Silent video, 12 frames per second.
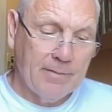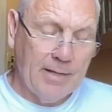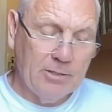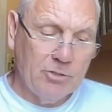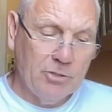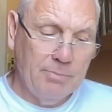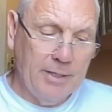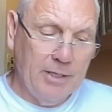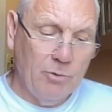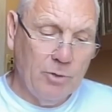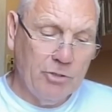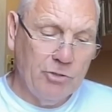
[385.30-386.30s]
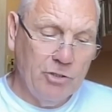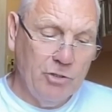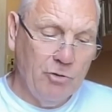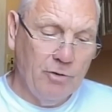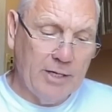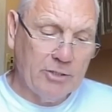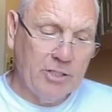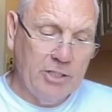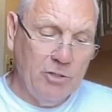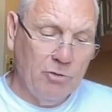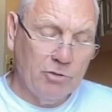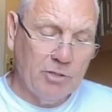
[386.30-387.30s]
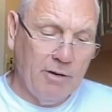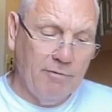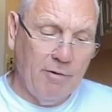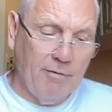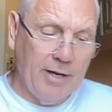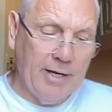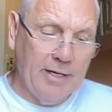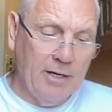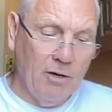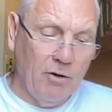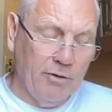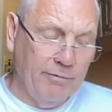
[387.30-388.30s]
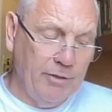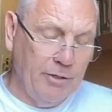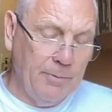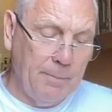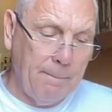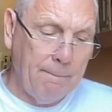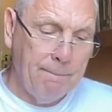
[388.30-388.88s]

That's the big question you're asking yourself. I'm getting a lot of you.